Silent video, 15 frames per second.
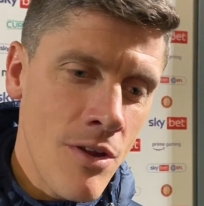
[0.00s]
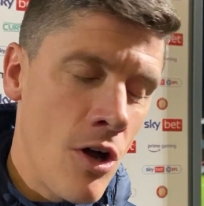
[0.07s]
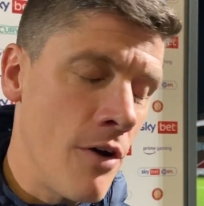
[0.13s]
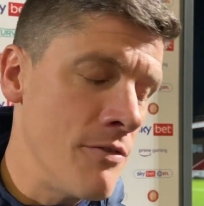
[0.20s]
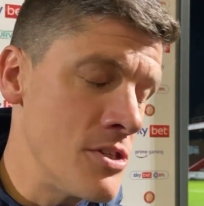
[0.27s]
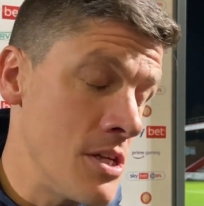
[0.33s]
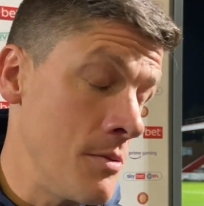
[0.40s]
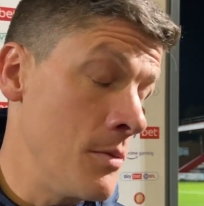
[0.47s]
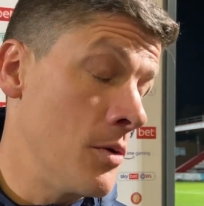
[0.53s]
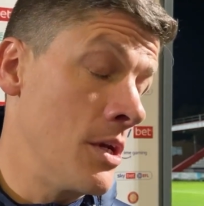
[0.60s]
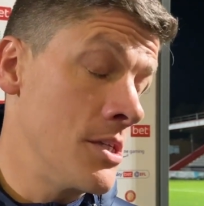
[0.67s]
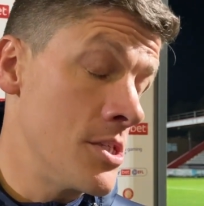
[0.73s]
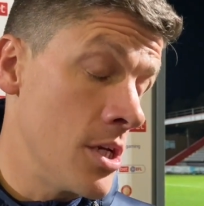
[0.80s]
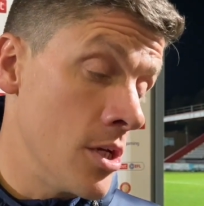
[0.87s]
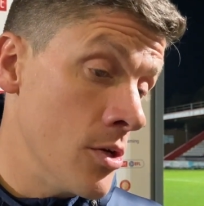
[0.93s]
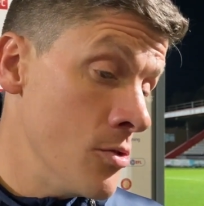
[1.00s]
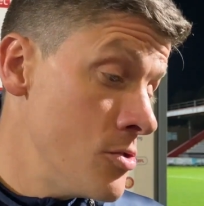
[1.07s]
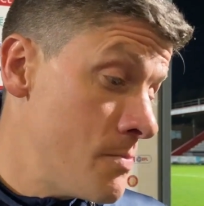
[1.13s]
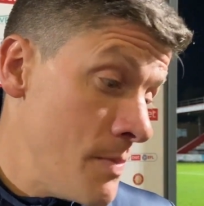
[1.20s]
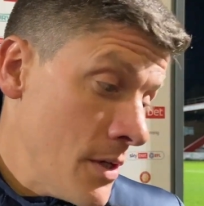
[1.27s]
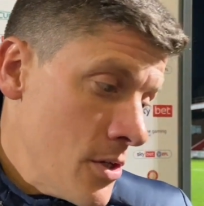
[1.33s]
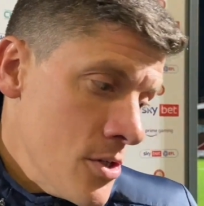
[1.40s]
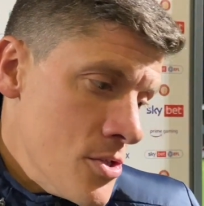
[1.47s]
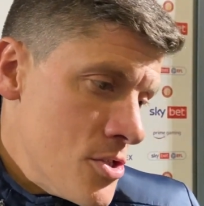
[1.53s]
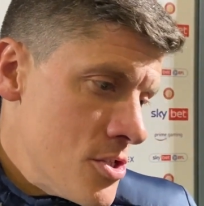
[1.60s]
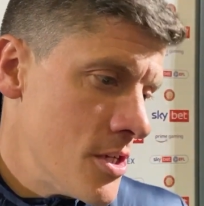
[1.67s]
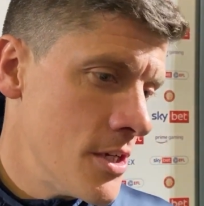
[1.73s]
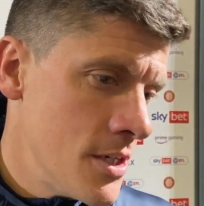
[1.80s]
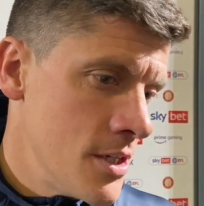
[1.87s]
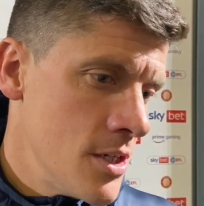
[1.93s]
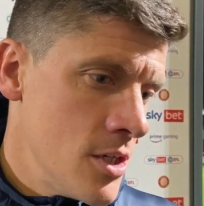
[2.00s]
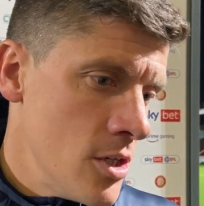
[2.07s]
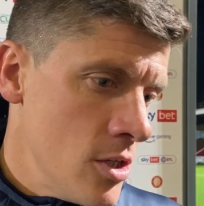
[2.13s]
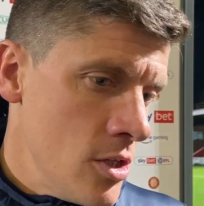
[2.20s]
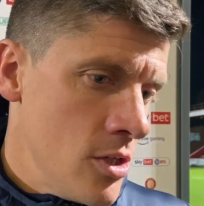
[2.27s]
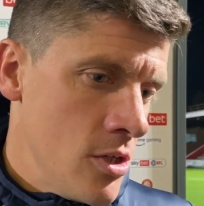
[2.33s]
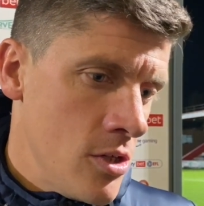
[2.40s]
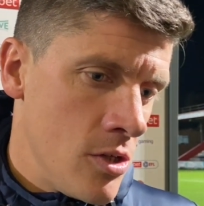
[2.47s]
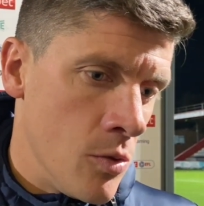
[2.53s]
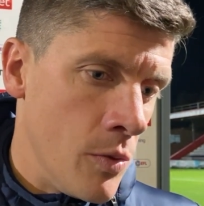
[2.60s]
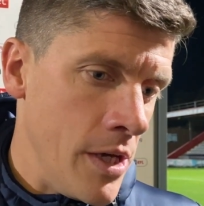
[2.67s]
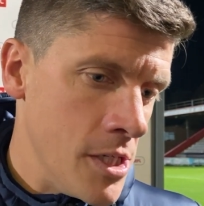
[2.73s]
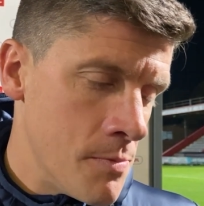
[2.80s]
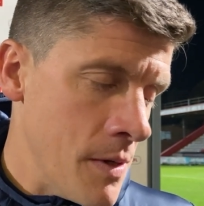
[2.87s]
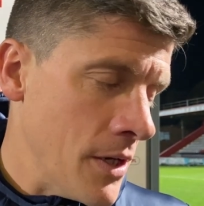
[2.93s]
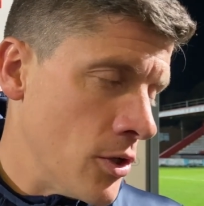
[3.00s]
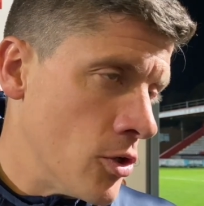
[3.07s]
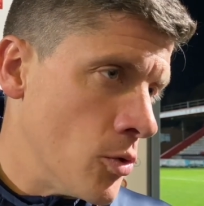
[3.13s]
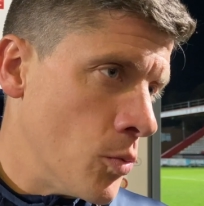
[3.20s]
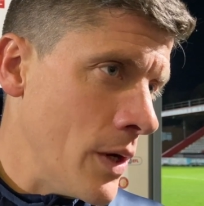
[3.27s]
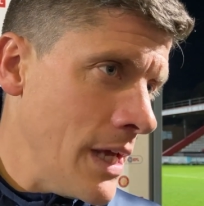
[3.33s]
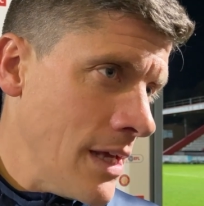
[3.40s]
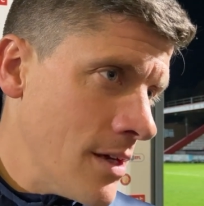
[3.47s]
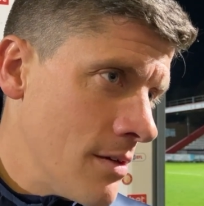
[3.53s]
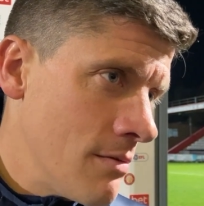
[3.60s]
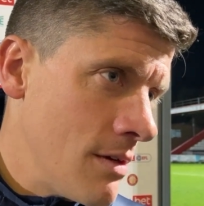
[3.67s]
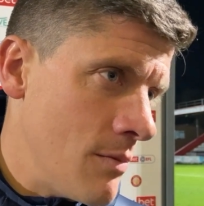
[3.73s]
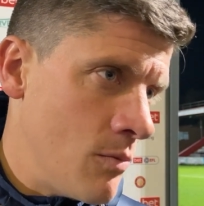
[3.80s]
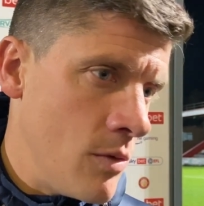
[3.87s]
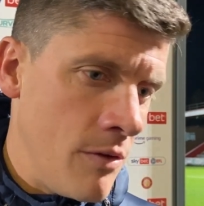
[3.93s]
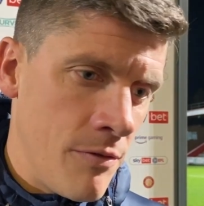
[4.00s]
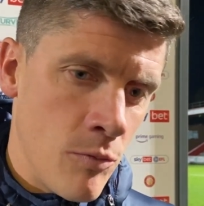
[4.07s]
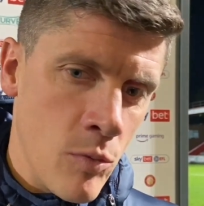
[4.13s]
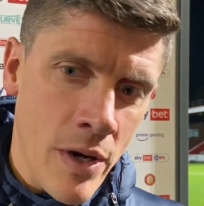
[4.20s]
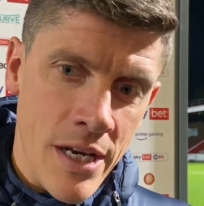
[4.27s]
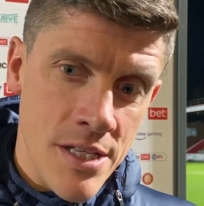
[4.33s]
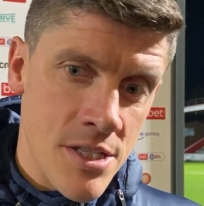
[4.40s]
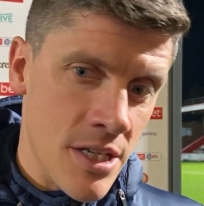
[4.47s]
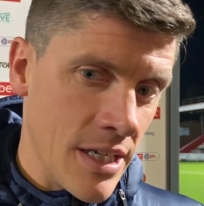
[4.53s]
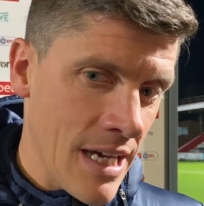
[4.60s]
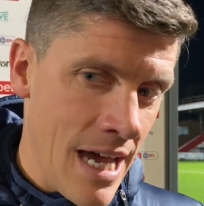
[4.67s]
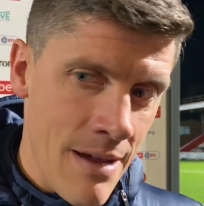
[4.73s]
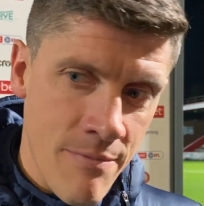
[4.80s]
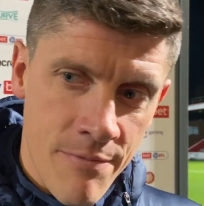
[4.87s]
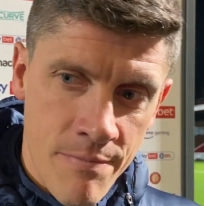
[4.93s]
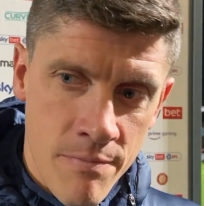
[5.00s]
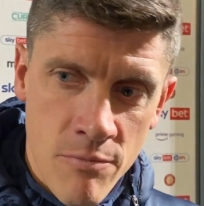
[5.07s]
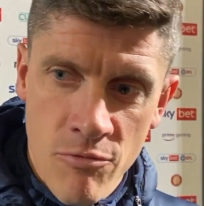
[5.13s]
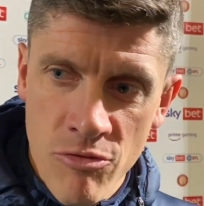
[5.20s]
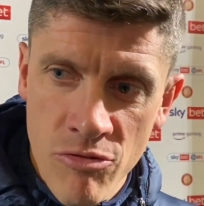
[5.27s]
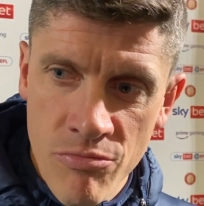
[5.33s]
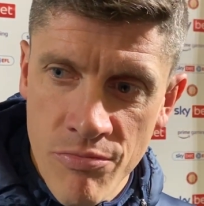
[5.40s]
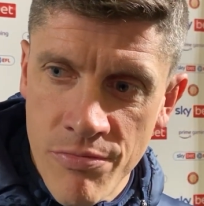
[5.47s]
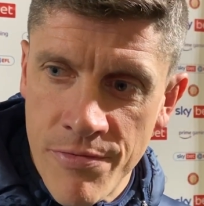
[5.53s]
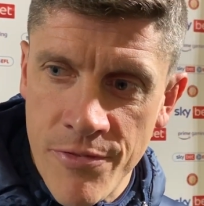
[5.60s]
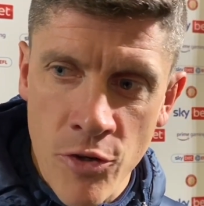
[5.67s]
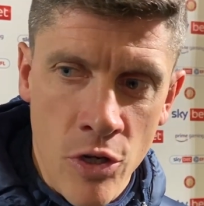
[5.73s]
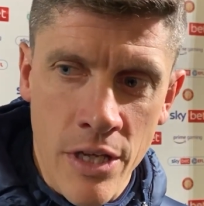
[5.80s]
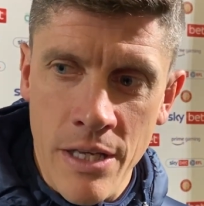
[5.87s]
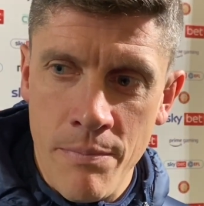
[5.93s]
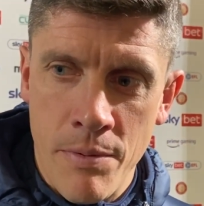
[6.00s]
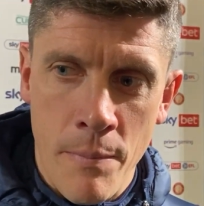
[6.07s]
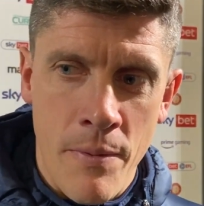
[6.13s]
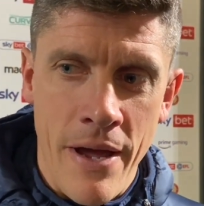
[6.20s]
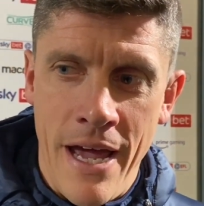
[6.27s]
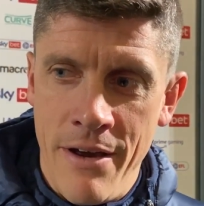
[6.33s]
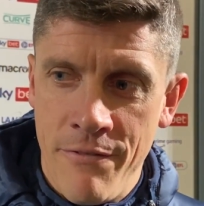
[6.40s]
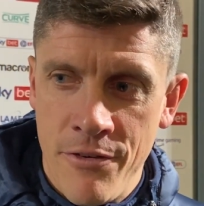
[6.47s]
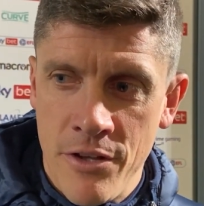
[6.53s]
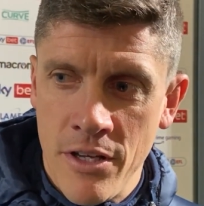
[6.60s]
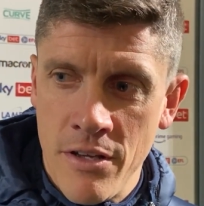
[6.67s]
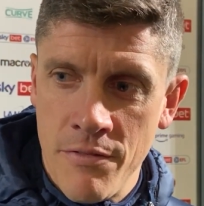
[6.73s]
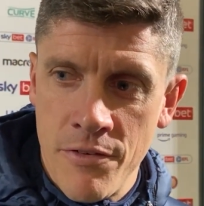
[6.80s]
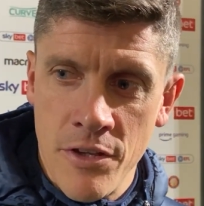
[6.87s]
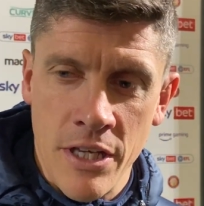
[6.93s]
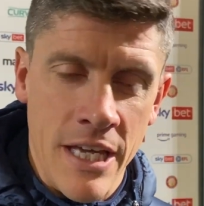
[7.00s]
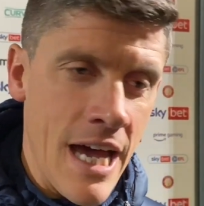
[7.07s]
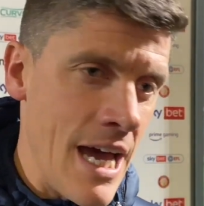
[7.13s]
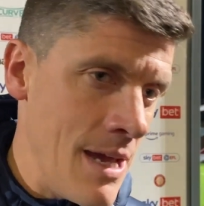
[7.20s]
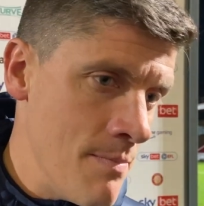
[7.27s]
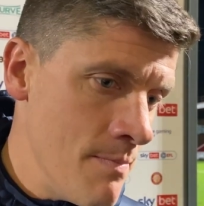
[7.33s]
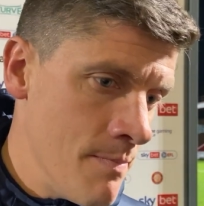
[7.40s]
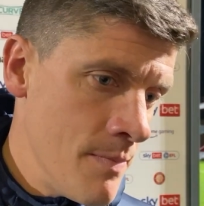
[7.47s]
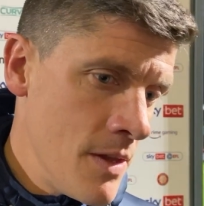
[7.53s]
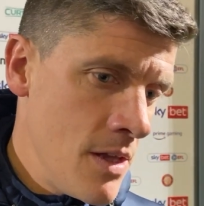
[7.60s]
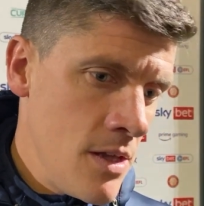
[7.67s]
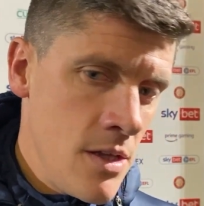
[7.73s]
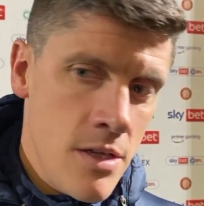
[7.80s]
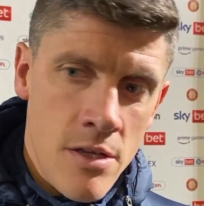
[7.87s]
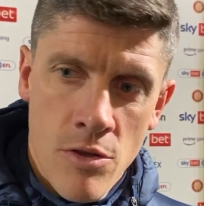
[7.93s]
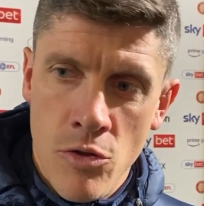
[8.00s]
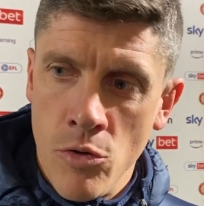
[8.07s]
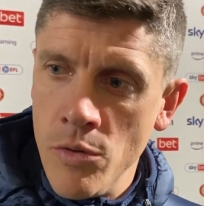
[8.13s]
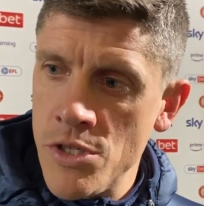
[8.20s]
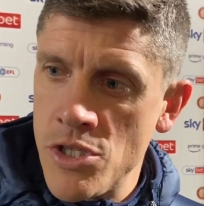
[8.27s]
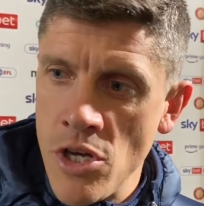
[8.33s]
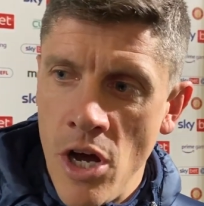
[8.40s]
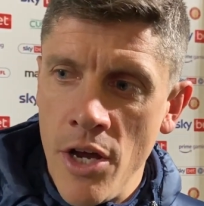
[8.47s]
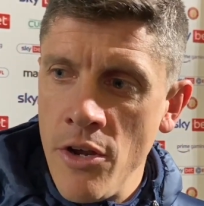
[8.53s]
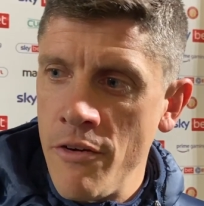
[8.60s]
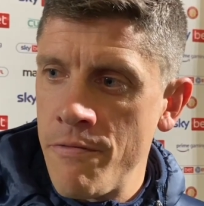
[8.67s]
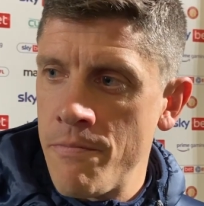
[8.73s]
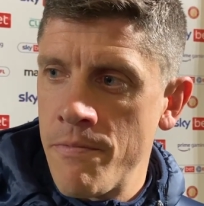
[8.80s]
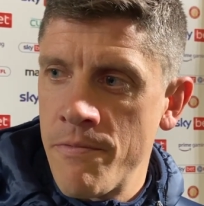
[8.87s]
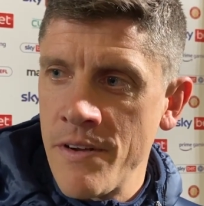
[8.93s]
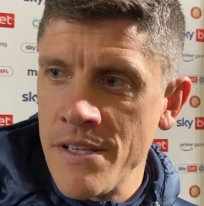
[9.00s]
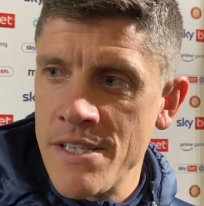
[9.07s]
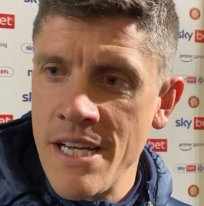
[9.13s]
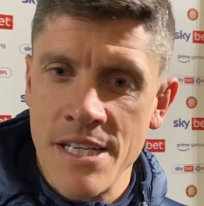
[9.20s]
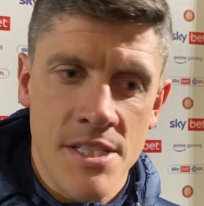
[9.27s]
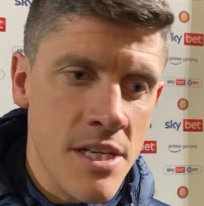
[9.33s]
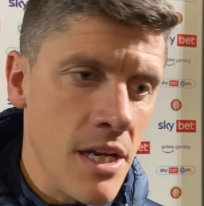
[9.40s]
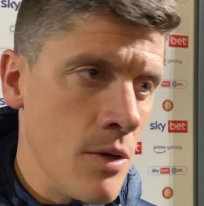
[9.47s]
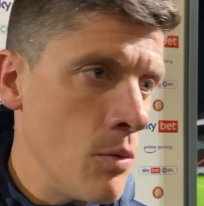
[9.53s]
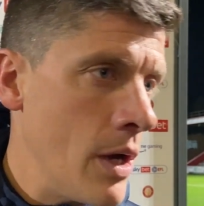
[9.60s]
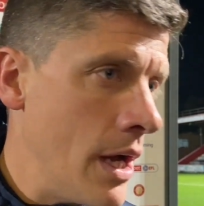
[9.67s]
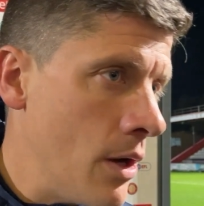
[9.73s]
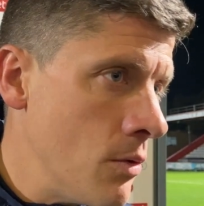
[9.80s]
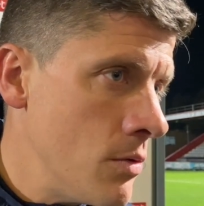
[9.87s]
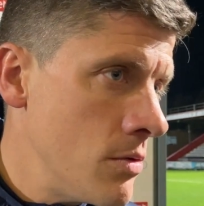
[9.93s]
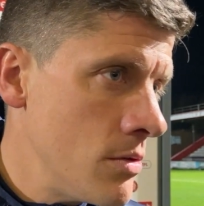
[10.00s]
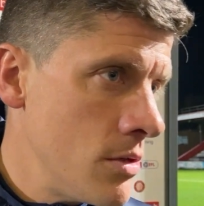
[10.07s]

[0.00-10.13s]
obviously we wanted to lose, because the week's been a good week and we've went into the game fully prepared for the game. Thought we started off fantastically well,